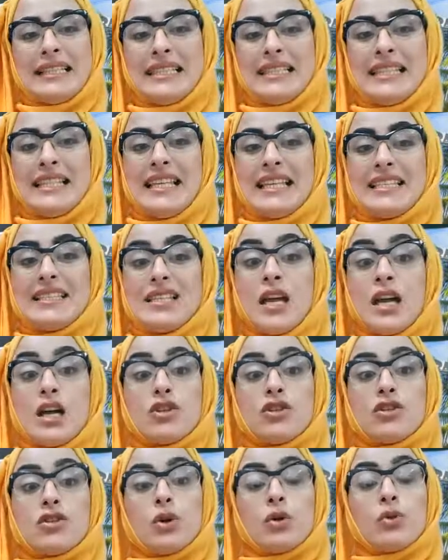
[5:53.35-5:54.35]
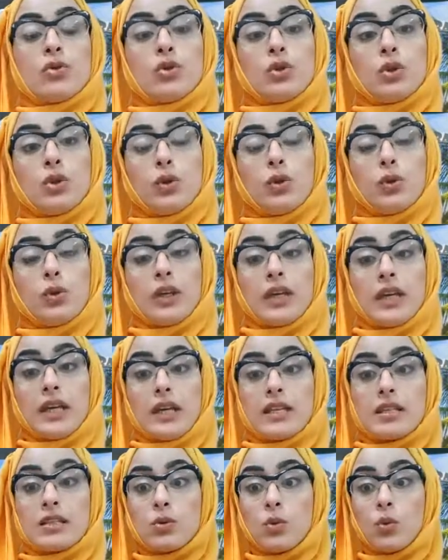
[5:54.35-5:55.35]
Excellent. So 2
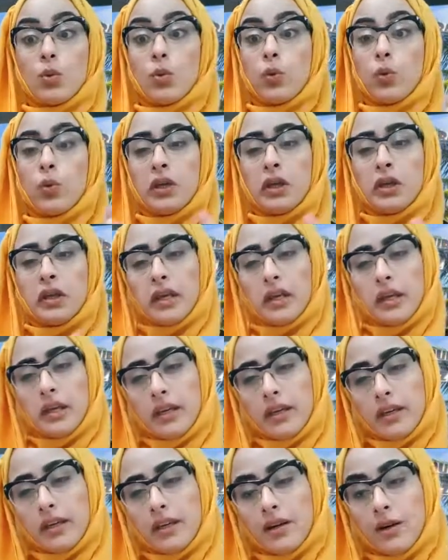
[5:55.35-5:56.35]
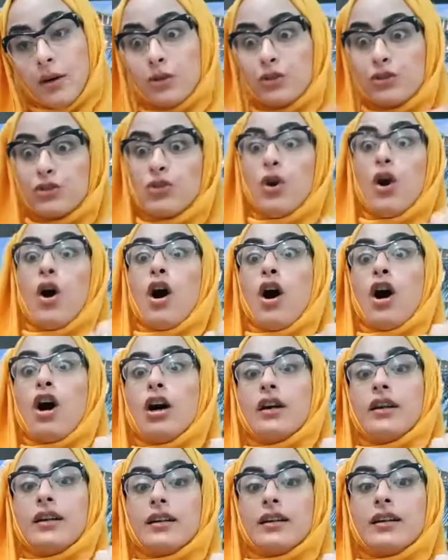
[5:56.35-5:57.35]
is weak or
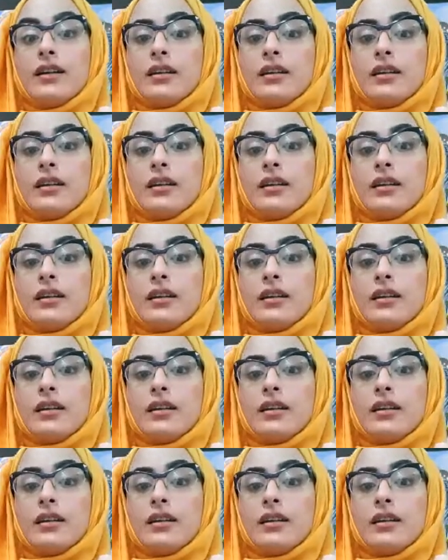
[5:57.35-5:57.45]
strong?